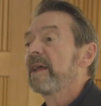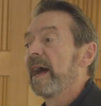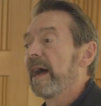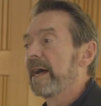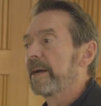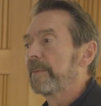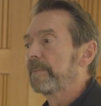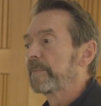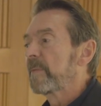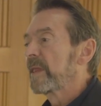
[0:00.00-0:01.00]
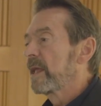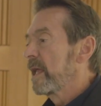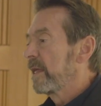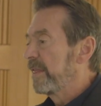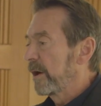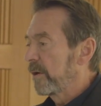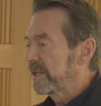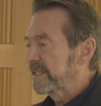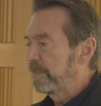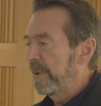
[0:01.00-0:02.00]
Um, there
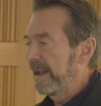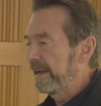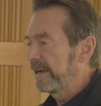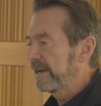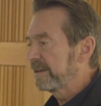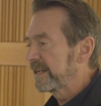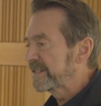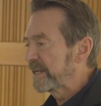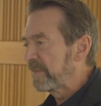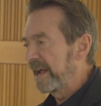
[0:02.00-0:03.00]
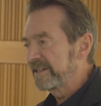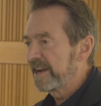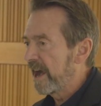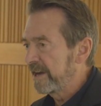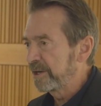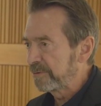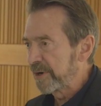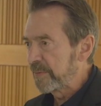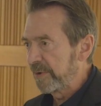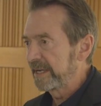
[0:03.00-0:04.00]
is a painting that's in my dining
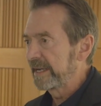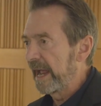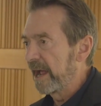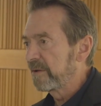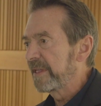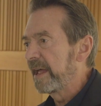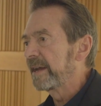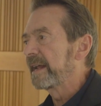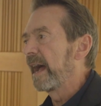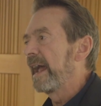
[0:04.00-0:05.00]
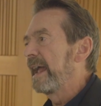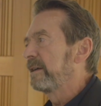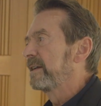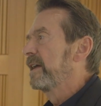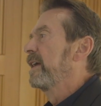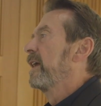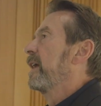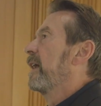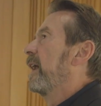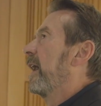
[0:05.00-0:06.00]
room right now that I,
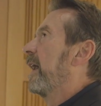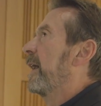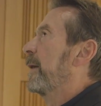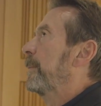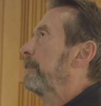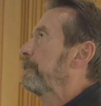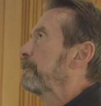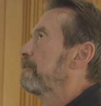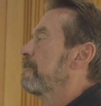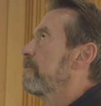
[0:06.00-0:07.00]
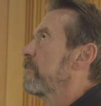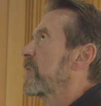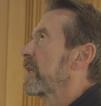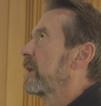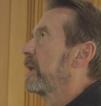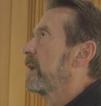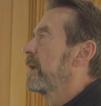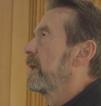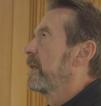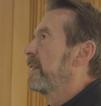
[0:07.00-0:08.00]
um,
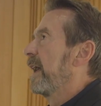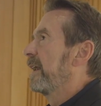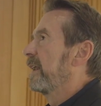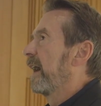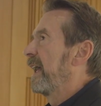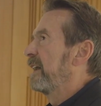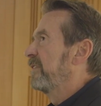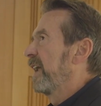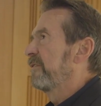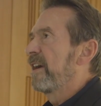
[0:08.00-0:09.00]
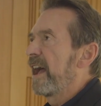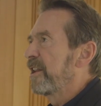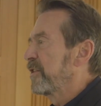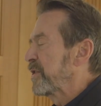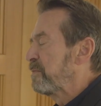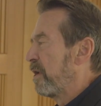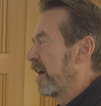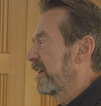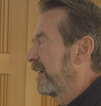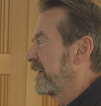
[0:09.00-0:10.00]
that I have never had on the
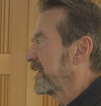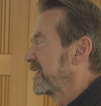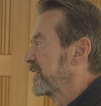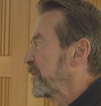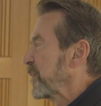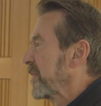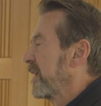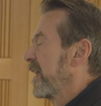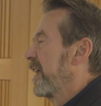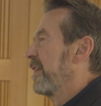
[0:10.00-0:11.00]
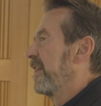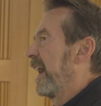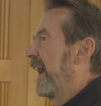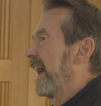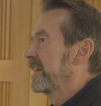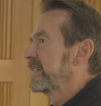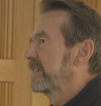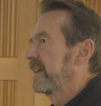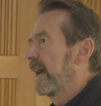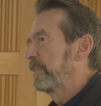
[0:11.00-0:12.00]
market,
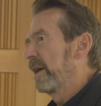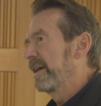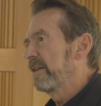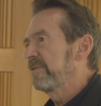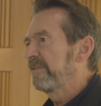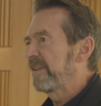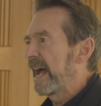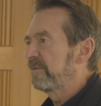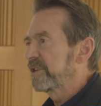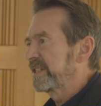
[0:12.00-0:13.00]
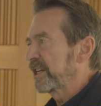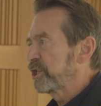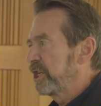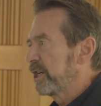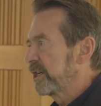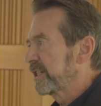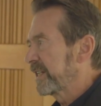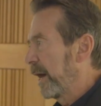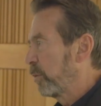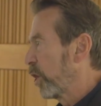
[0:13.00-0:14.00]
that about every five or six years
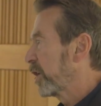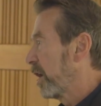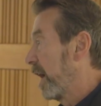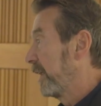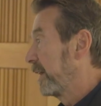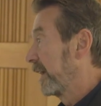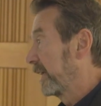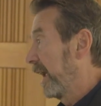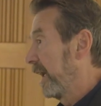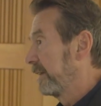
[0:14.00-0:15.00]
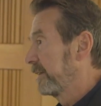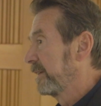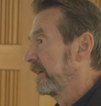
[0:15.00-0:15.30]
I work on it again.